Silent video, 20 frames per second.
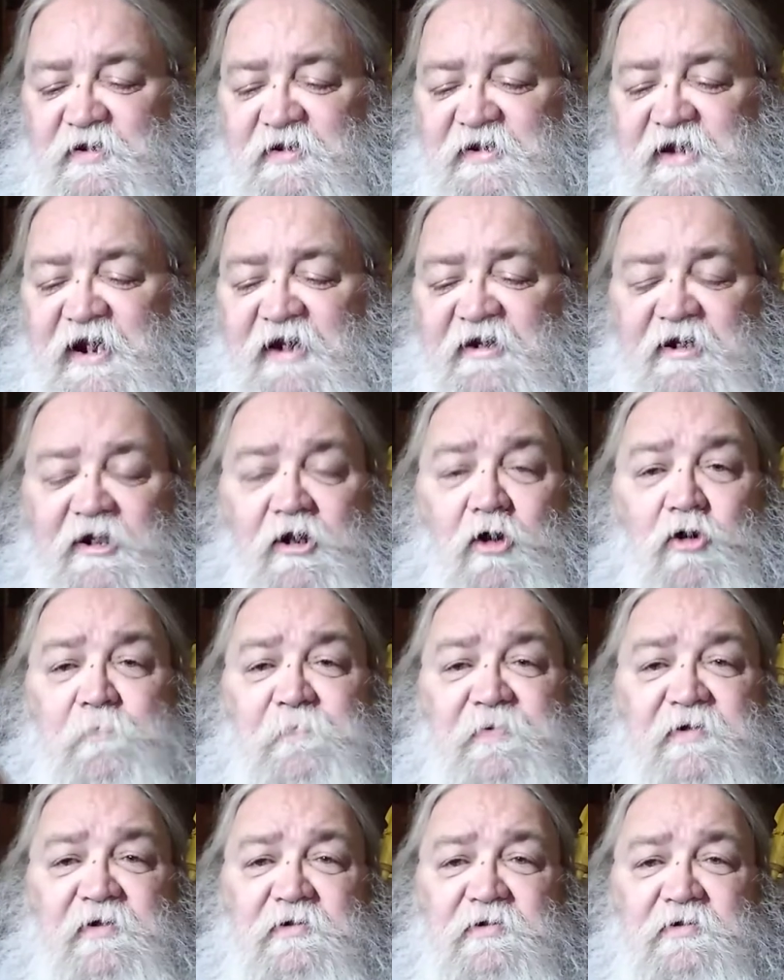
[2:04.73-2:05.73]
carry it
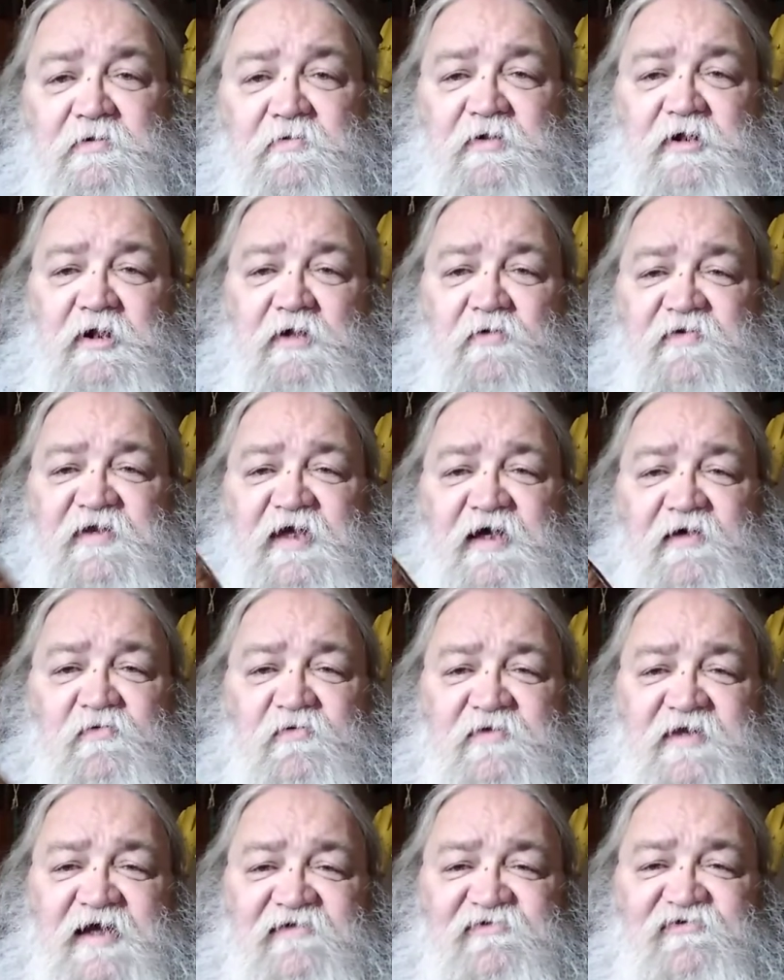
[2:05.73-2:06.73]
open, you know, without
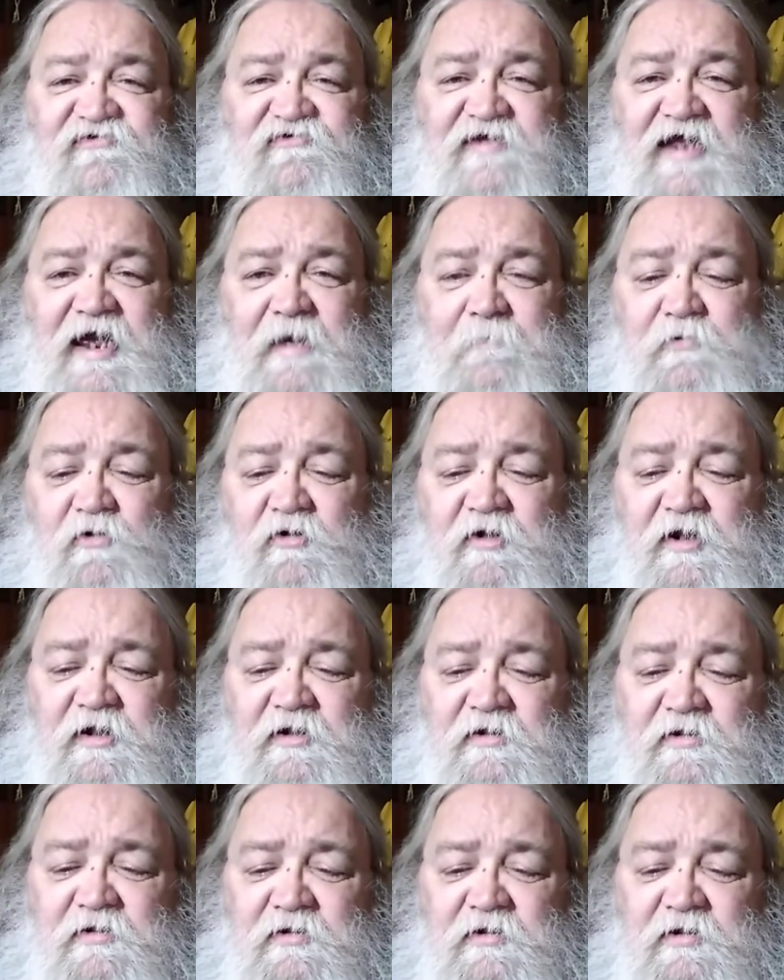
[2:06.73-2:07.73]
without the snap on it.
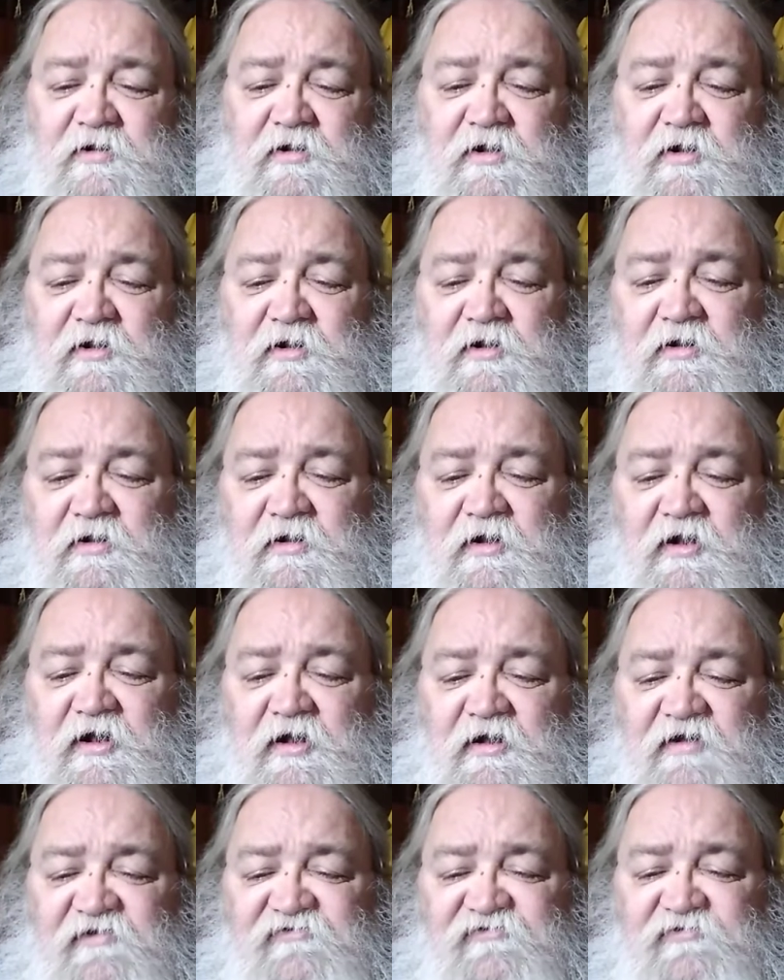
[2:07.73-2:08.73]

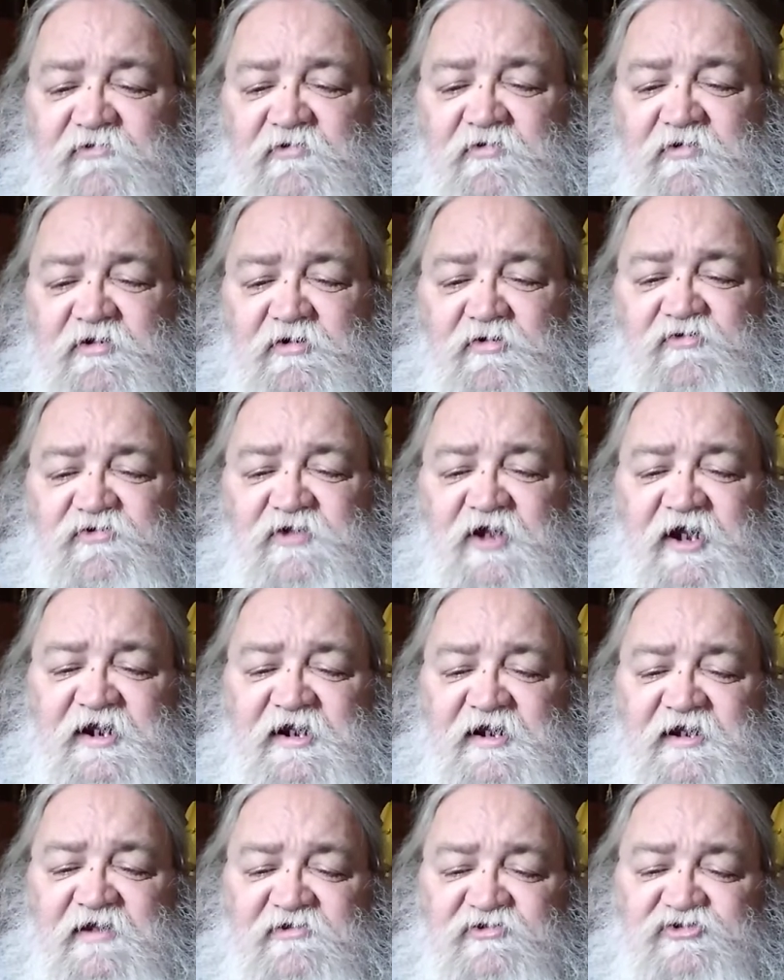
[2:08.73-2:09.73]
Uh, it's still a little tight
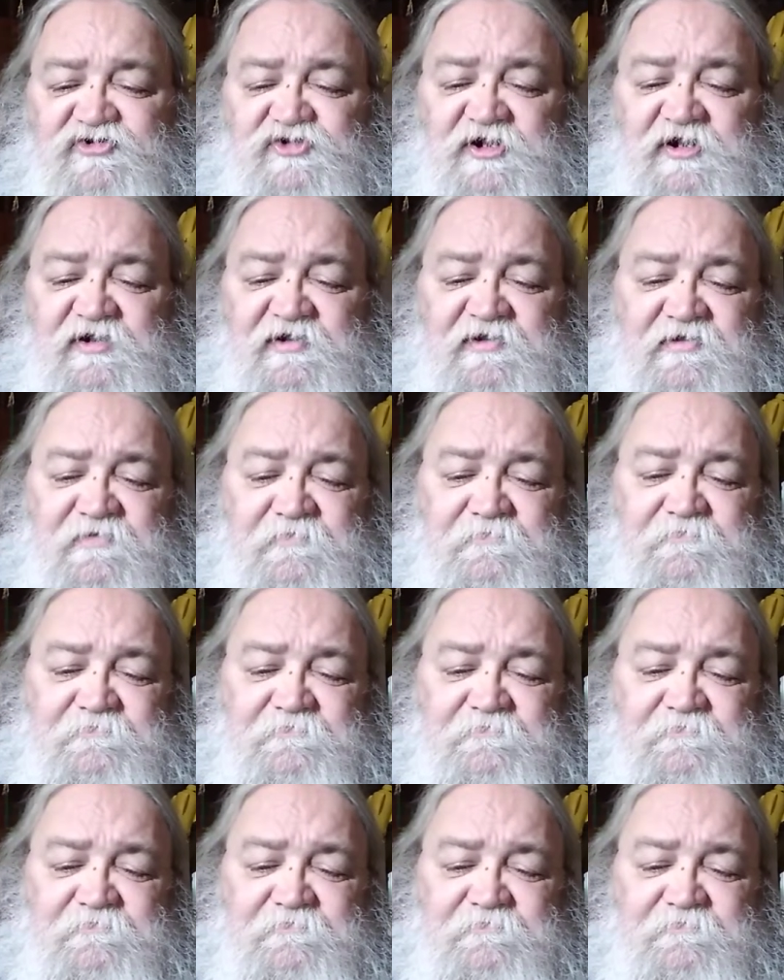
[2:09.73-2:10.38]
in the sheath,